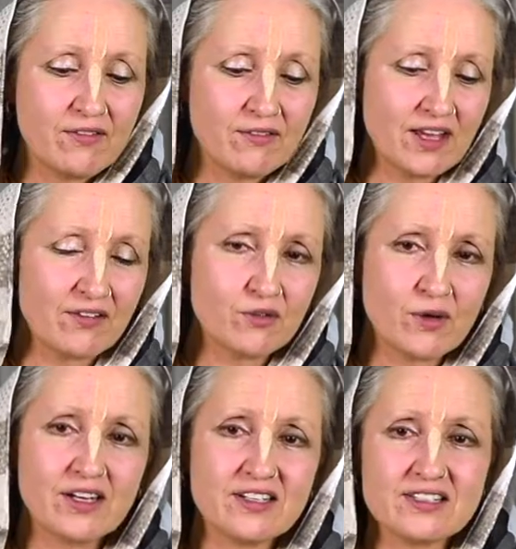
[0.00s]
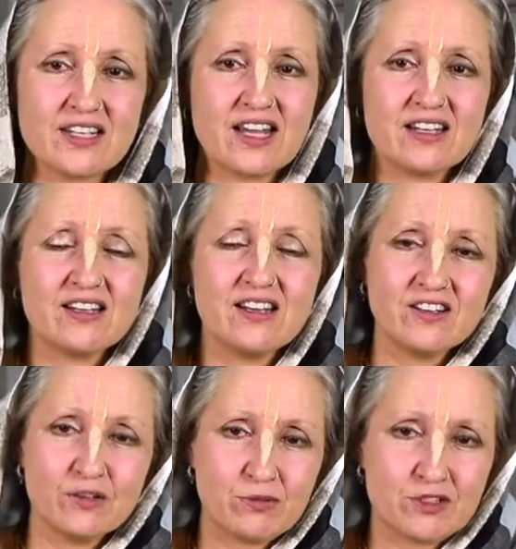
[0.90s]
and we have to understand
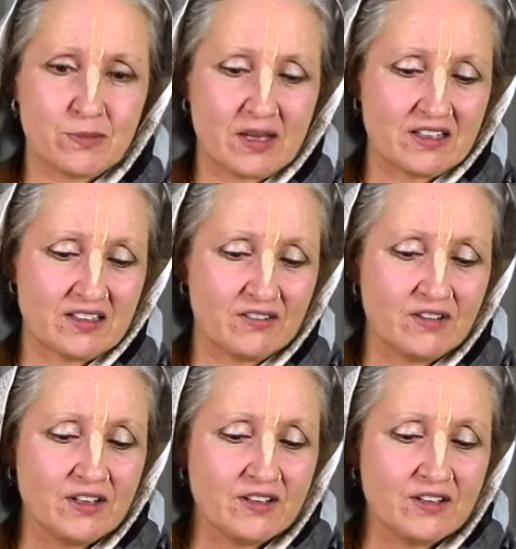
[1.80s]
the perspective